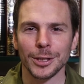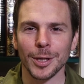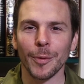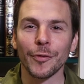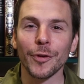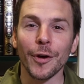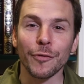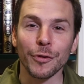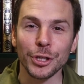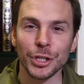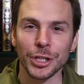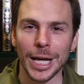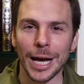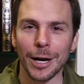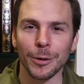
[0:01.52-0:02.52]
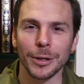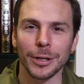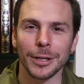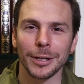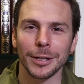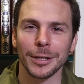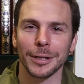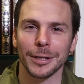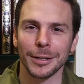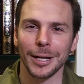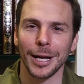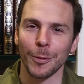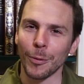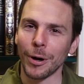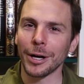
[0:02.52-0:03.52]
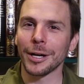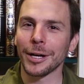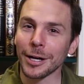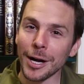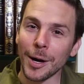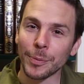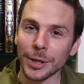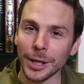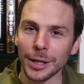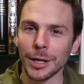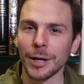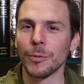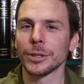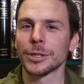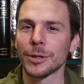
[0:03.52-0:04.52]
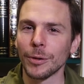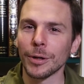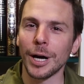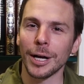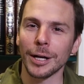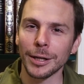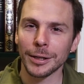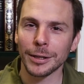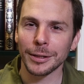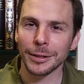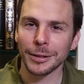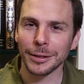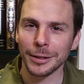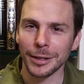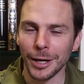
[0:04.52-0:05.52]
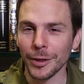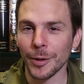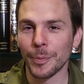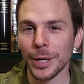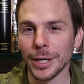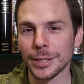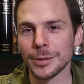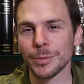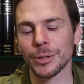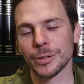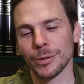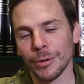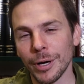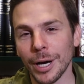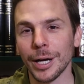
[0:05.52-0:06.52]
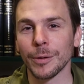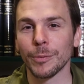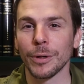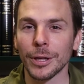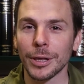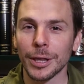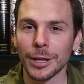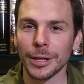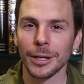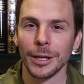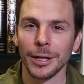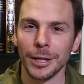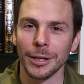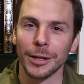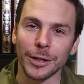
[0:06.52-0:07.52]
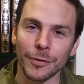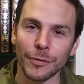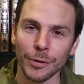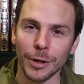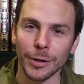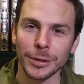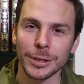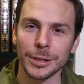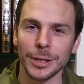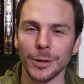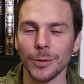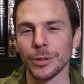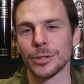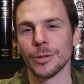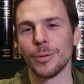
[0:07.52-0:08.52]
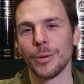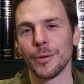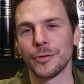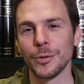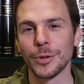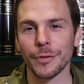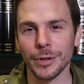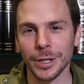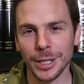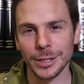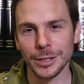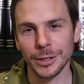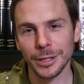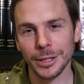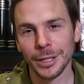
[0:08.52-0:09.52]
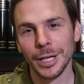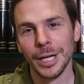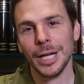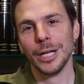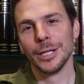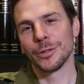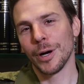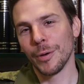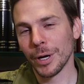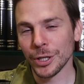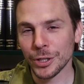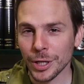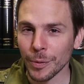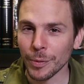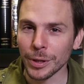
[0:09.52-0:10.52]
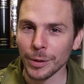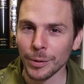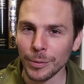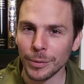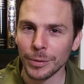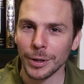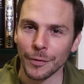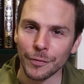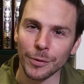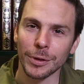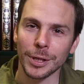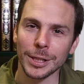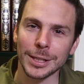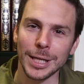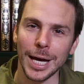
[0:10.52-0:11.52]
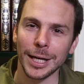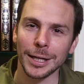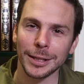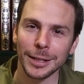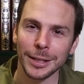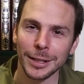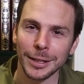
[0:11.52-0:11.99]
Some of you have reached out and wanted an update on what's going on the base, what's going on with the kvuros, and also a few divrei chizuk. So I want to share with you a few things that